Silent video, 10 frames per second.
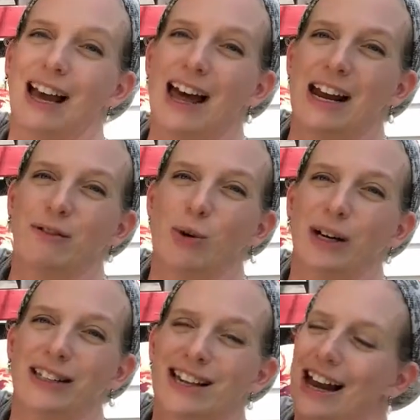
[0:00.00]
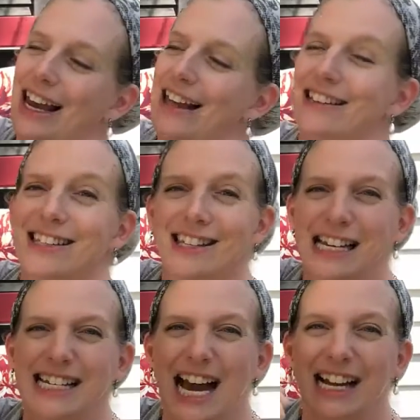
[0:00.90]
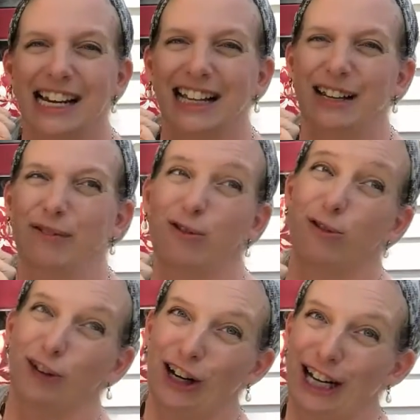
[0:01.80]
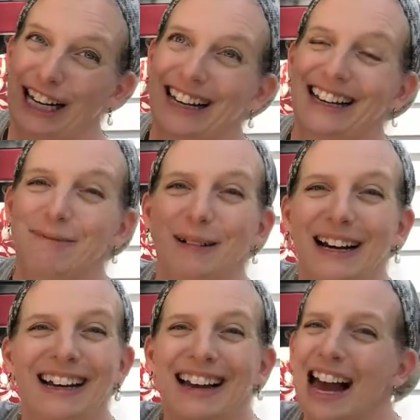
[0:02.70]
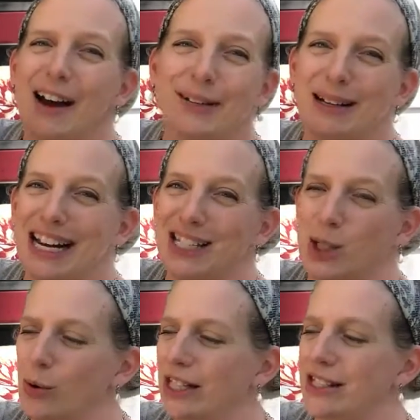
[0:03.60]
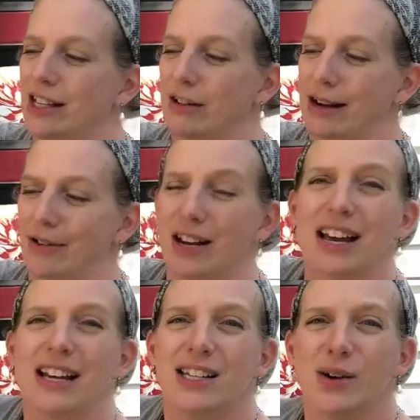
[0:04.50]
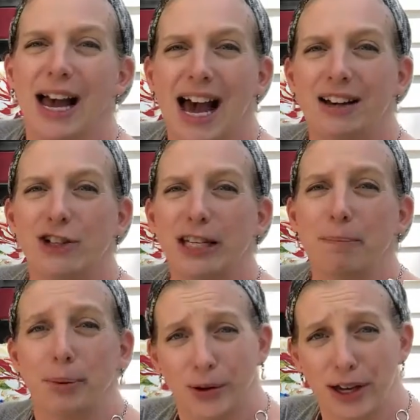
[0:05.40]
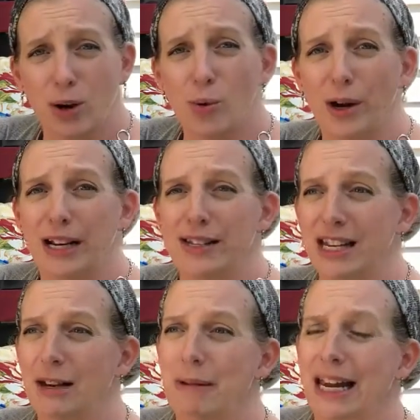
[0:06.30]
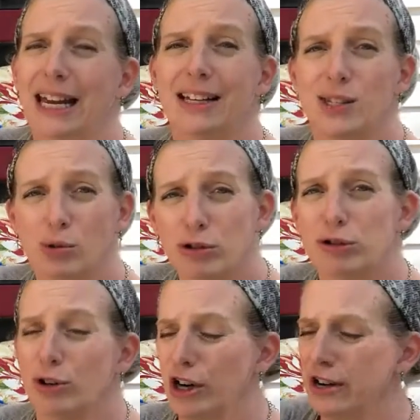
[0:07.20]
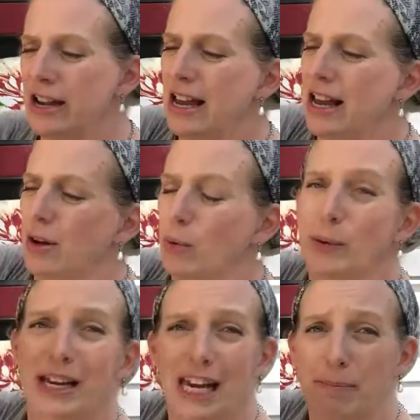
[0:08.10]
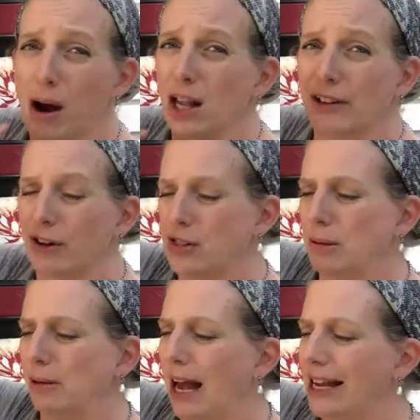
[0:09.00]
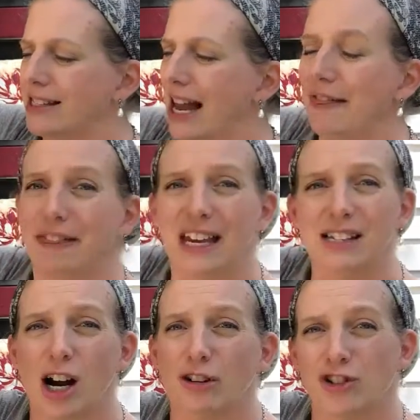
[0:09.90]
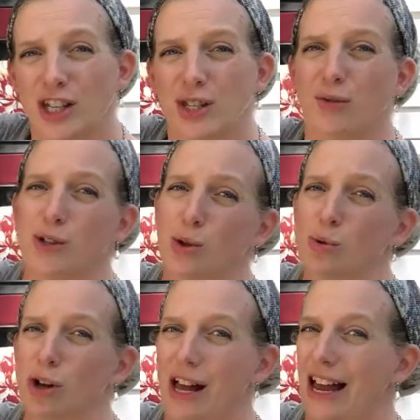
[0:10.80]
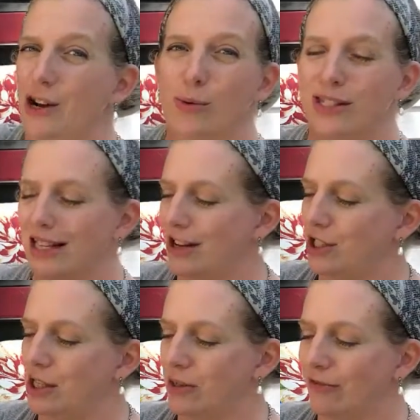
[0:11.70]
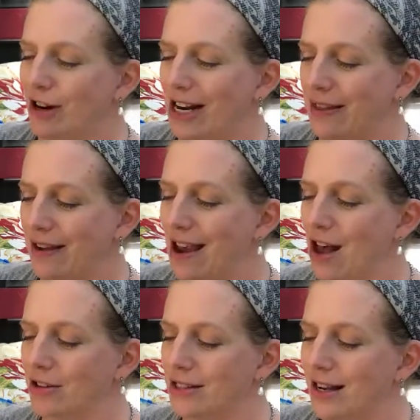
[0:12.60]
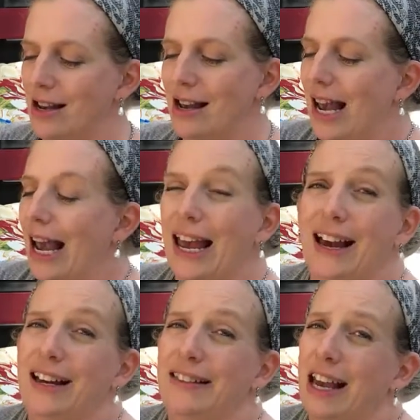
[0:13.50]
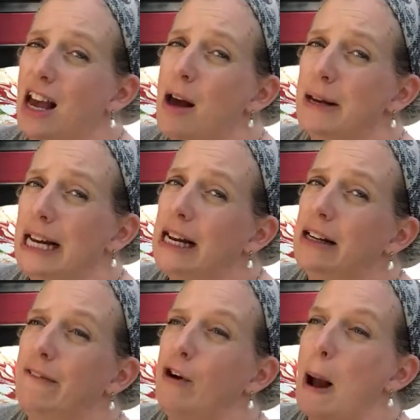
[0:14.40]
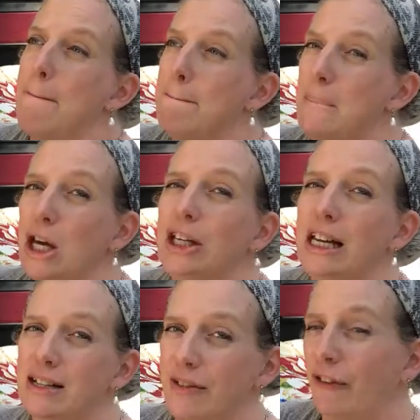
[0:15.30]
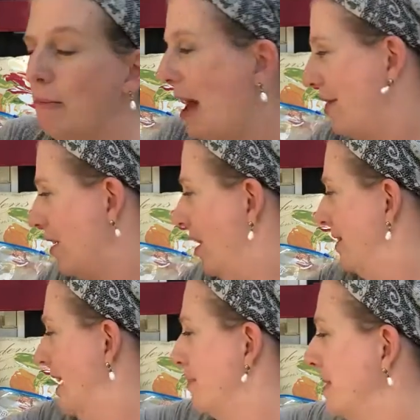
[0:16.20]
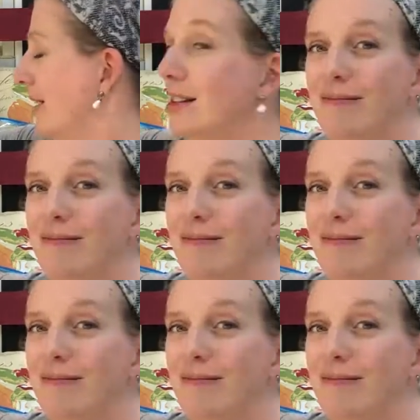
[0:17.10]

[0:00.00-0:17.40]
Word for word: Gotta have coins. Okay, this isn't technically free, but everybody has coins sitting around. So I actually put coins in my kids' school drawer where we keep all of our supplies and these are just for school and no one's allowed to use them for anything else and they come in handy for a million different math concepts.